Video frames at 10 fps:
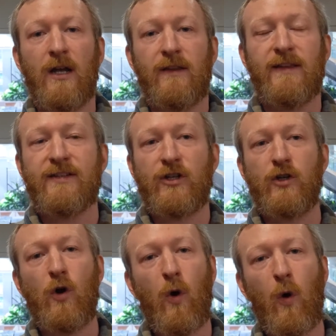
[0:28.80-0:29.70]
This
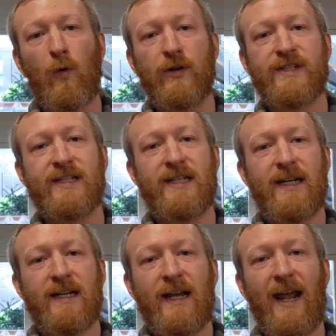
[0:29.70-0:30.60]
course
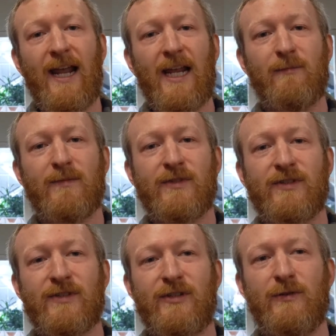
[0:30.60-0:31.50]

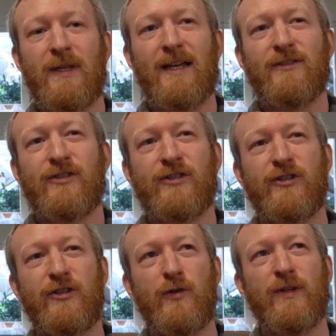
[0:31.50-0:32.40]
aims to let
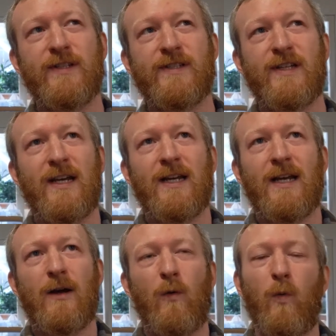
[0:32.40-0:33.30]
students
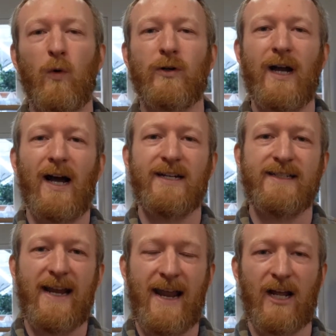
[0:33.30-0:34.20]
work on
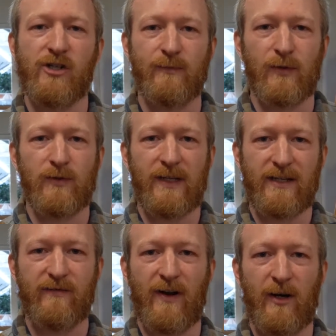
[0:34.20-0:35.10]
tangible
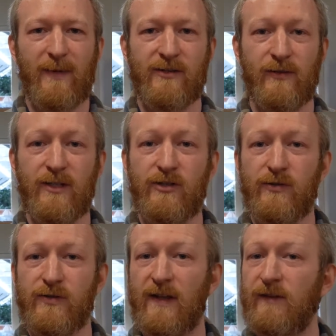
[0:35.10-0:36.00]
environmental
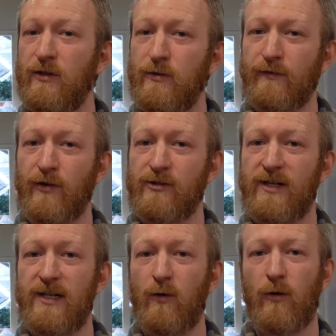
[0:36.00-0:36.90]
issues that the
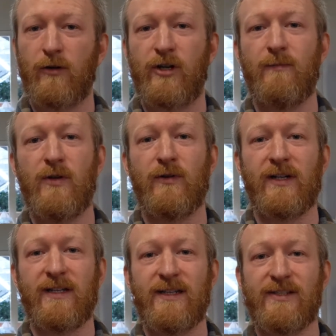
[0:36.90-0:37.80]
university or
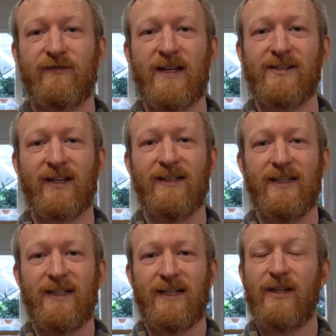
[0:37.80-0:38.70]
community is facing.
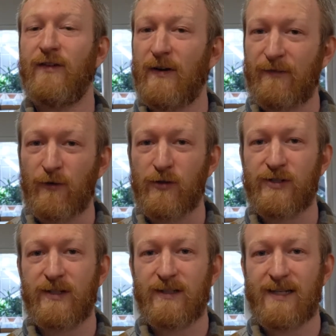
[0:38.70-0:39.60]
The very
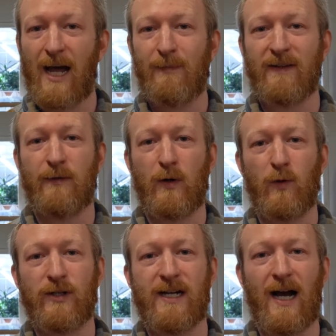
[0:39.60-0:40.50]
first topic that we
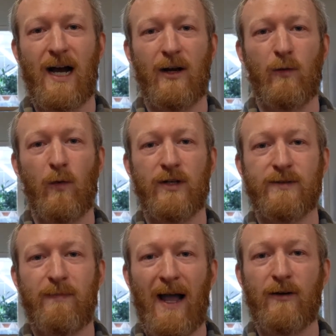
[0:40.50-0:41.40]
worked on
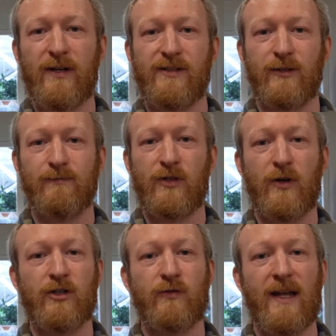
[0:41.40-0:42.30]
was biodiesel, to
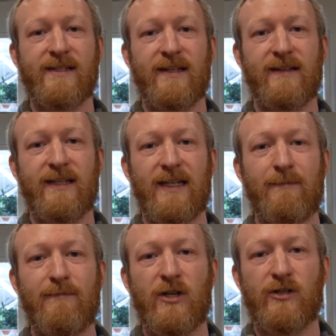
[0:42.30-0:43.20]
address the
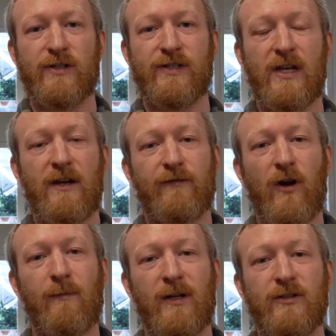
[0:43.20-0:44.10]
emissions
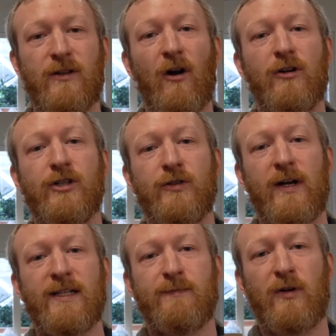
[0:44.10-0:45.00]
from our
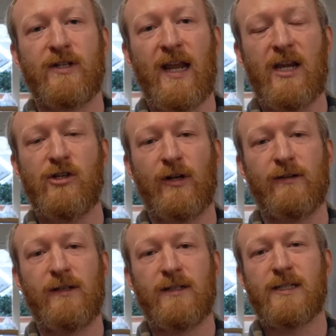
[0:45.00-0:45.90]
transportation,
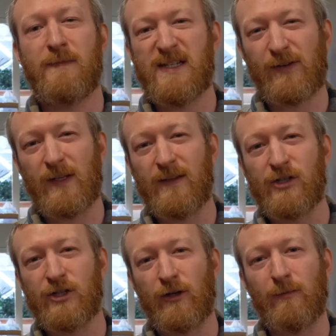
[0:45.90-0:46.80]
specifically the
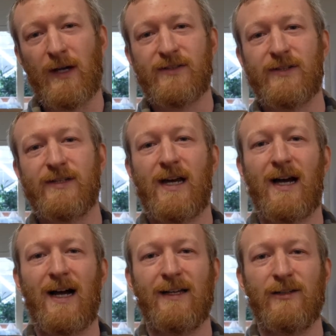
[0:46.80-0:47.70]
shuttle buses
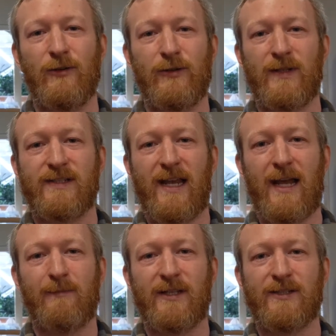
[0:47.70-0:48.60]
on Loyola's
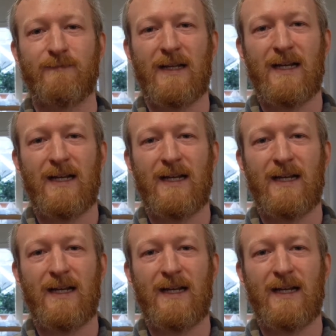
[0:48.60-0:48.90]
campus.